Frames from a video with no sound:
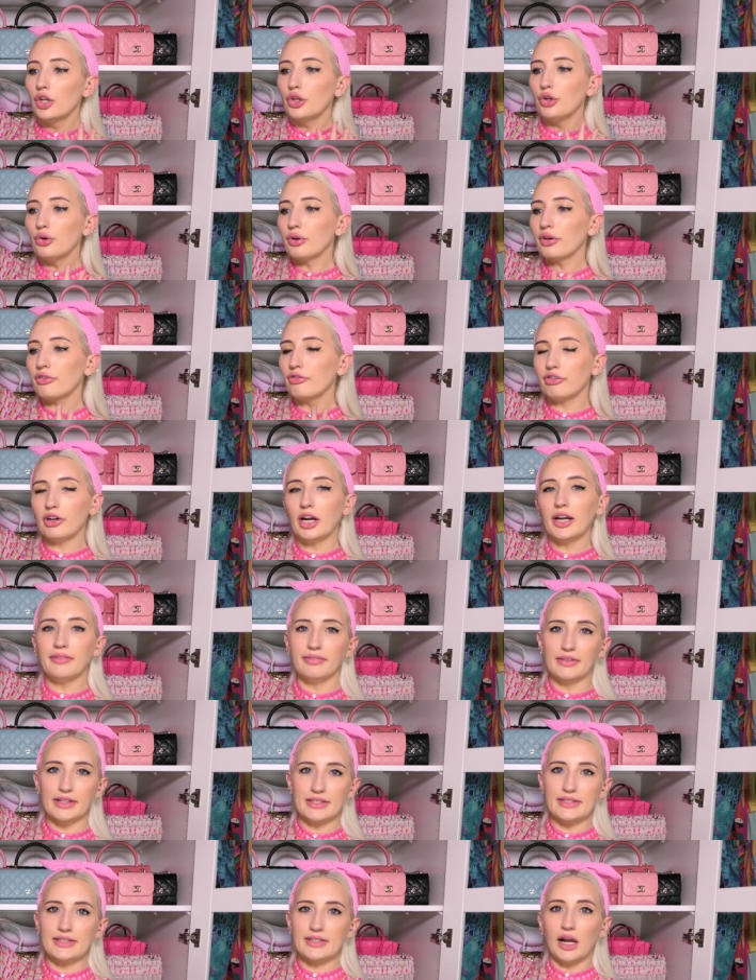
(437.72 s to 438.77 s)
You can find
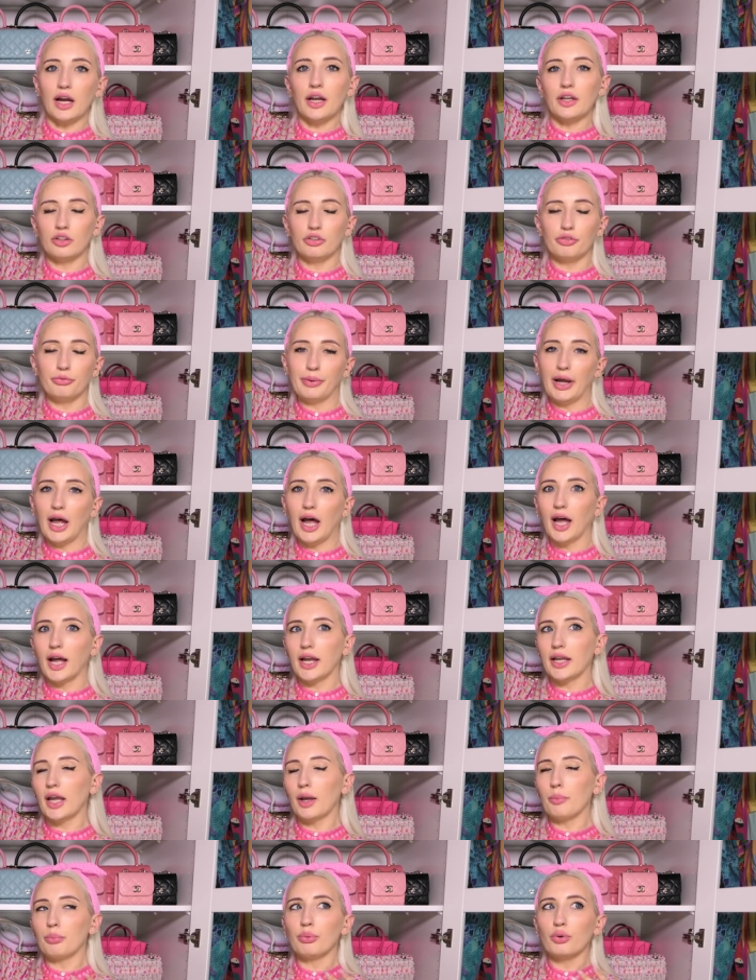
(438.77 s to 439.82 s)
this style of bag
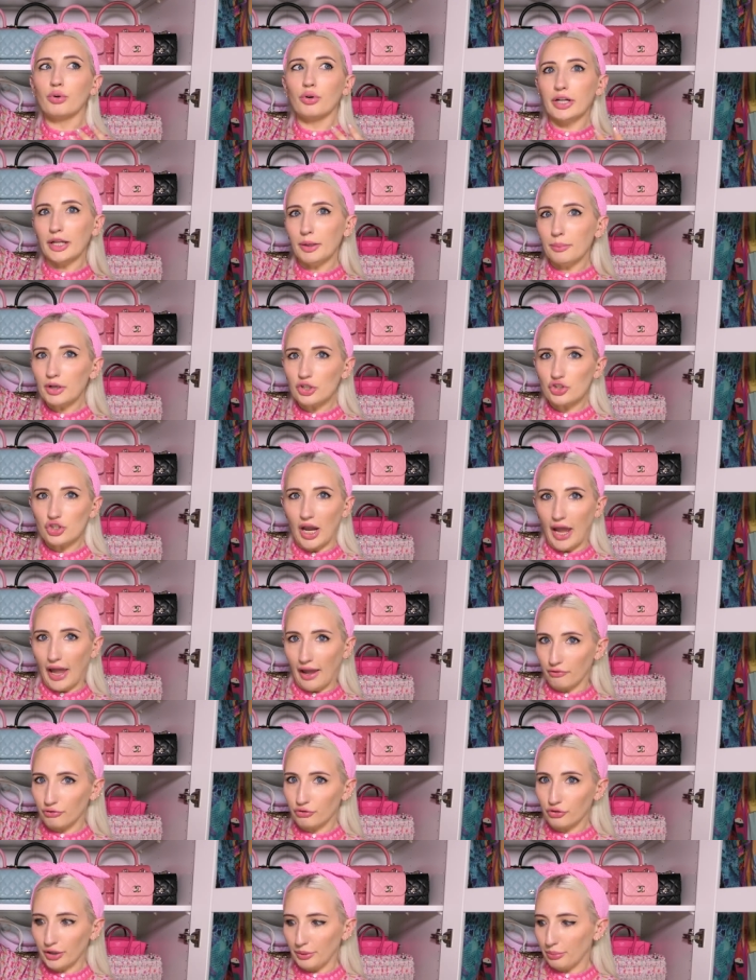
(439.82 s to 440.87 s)
at pretty much
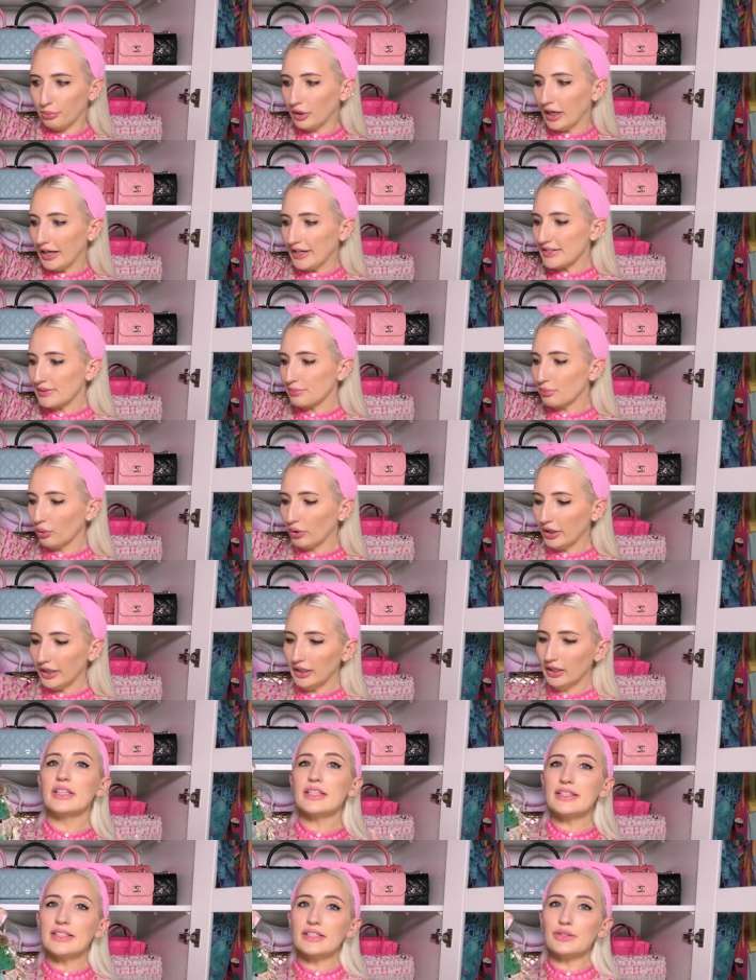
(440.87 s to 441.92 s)
every price point.
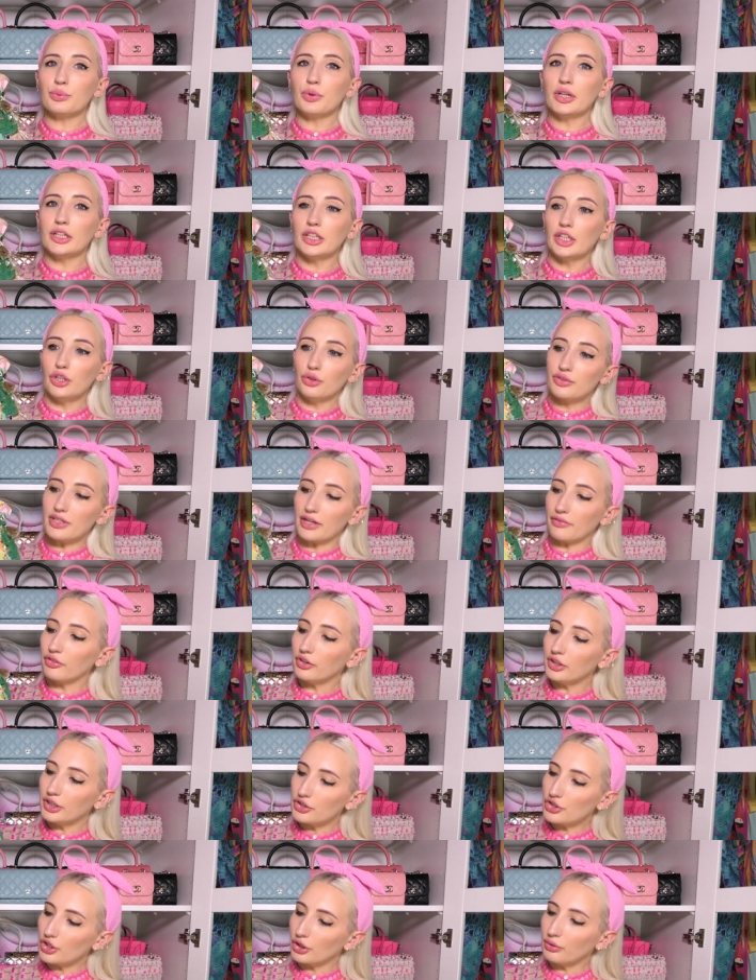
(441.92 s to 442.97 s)
This is one that you
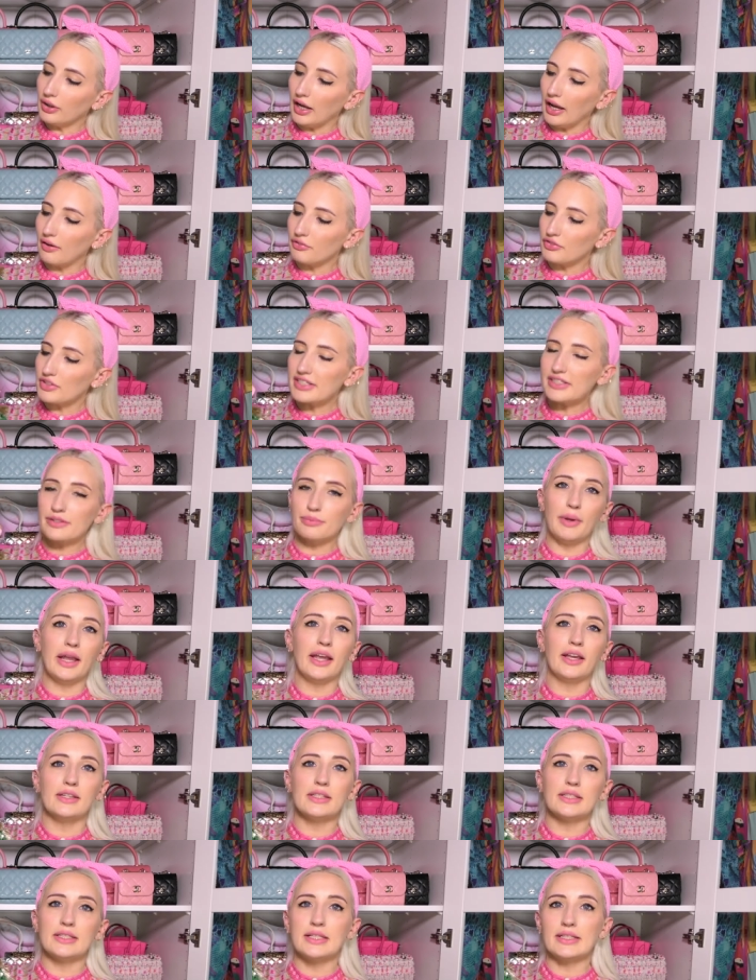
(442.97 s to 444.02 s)
definitely don't have to
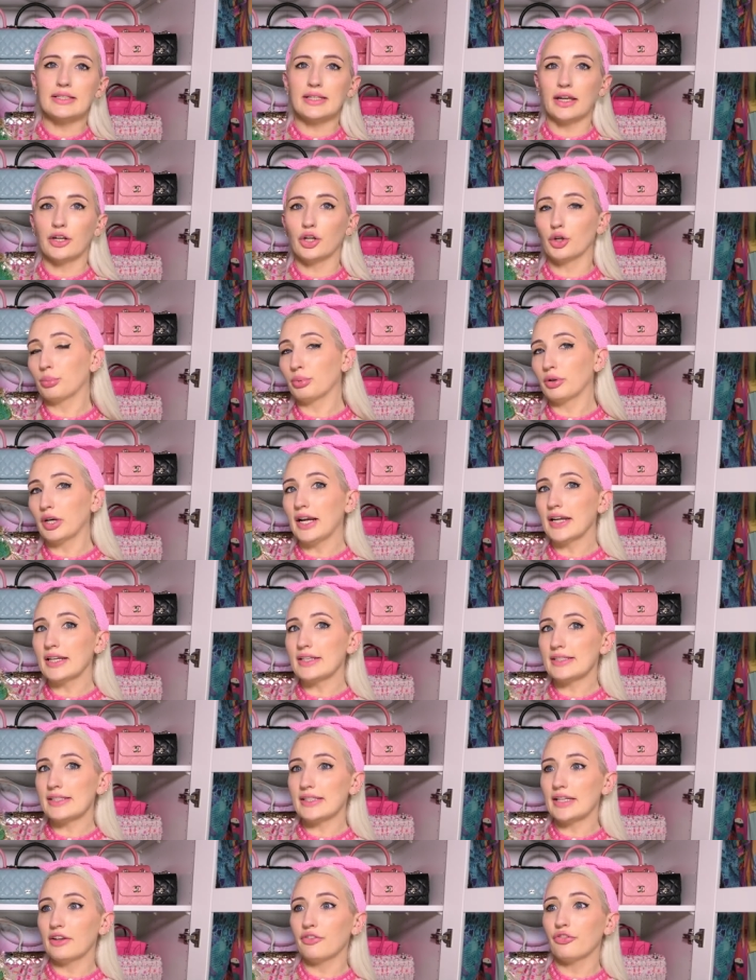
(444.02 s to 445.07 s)
spend designer
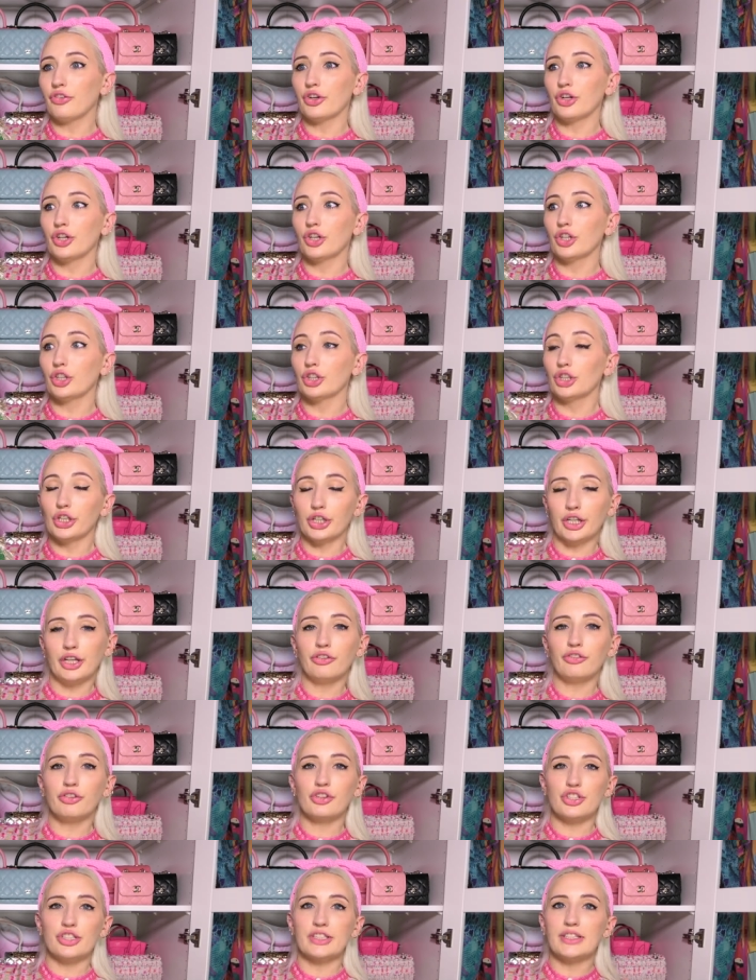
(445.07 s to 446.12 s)
price if you're looking
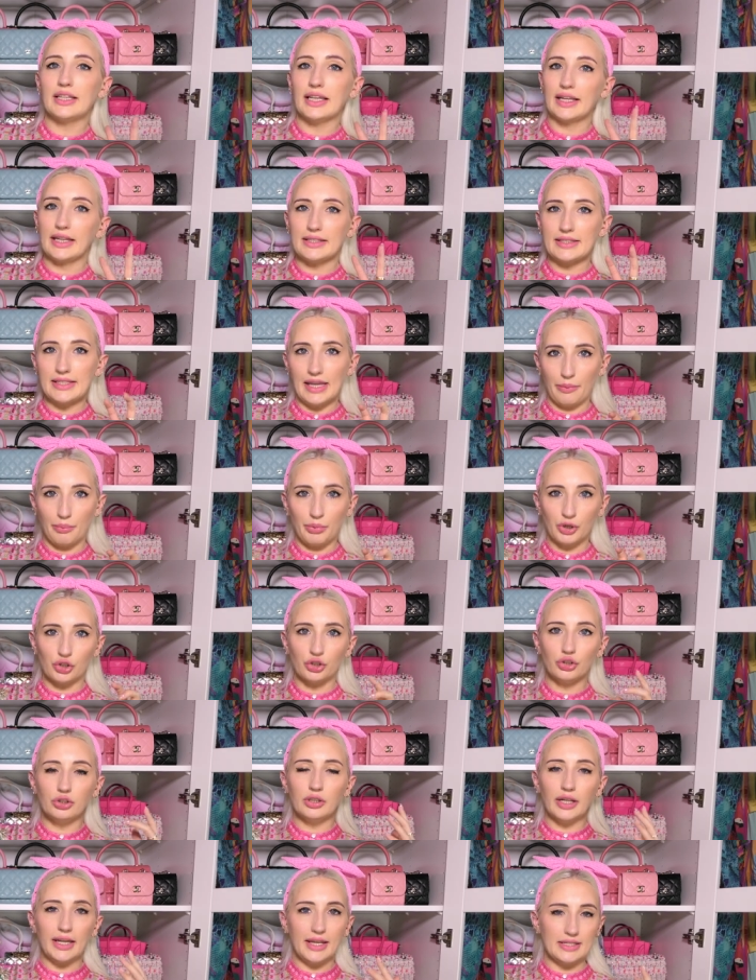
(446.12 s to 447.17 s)
for just like a
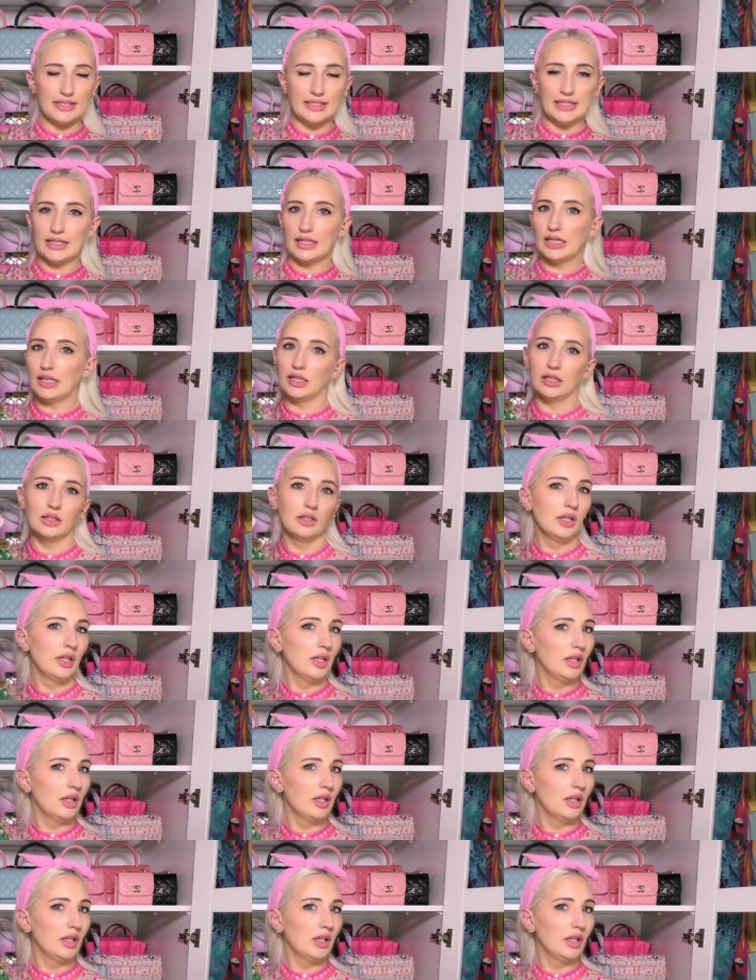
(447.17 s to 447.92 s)
typical India